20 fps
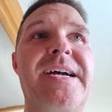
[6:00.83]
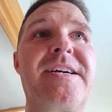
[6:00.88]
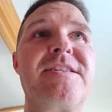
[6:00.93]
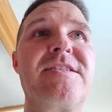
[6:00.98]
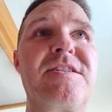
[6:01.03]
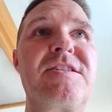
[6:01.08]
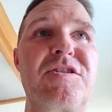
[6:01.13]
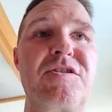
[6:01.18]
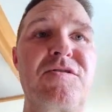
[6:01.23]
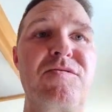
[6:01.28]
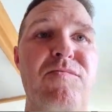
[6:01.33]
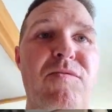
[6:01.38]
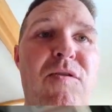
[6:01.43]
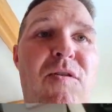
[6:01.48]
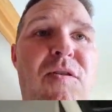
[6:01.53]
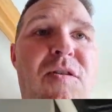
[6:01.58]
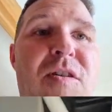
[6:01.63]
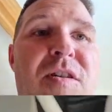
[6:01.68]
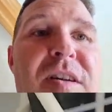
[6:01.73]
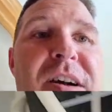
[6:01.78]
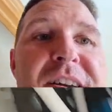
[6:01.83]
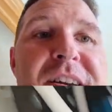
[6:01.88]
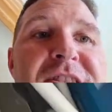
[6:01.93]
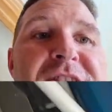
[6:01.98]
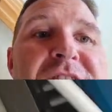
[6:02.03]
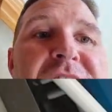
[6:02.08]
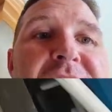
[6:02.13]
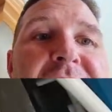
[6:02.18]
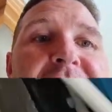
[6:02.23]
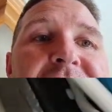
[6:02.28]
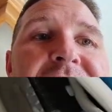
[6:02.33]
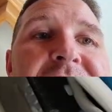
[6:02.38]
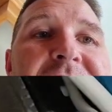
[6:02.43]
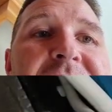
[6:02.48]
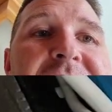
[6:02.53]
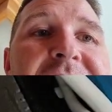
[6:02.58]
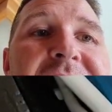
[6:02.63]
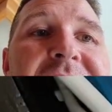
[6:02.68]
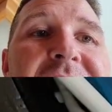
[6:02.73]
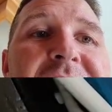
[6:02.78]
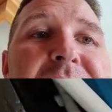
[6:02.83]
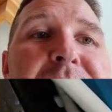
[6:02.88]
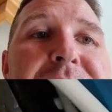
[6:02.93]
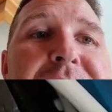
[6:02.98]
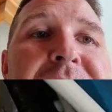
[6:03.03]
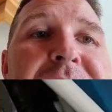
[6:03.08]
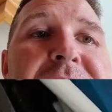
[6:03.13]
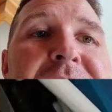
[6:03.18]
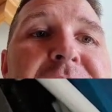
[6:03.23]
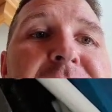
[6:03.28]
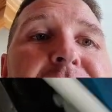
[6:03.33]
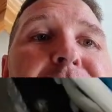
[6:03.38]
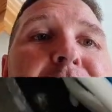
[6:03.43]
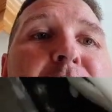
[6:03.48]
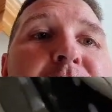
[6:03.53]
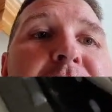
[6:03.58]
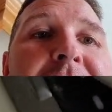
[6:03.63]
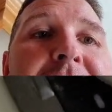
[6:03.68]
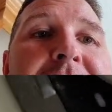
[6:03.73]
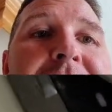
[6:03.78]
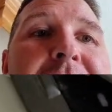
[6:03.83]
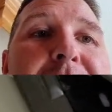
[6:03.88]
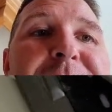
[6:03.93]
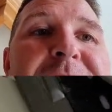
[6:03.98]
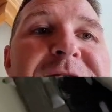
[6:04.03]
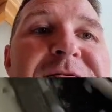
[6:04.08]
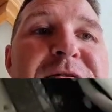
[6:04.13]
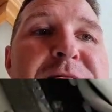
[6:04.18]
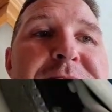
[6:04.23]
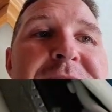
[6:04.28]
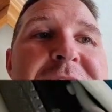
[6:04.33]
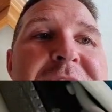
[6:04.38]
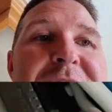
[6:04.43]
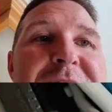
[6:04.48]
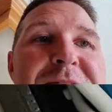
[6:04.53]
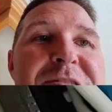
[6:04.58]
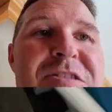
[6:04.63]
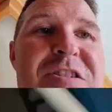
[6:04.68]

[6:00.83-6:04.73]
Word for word: I could have swore I saw a little bit of smoke coming from here.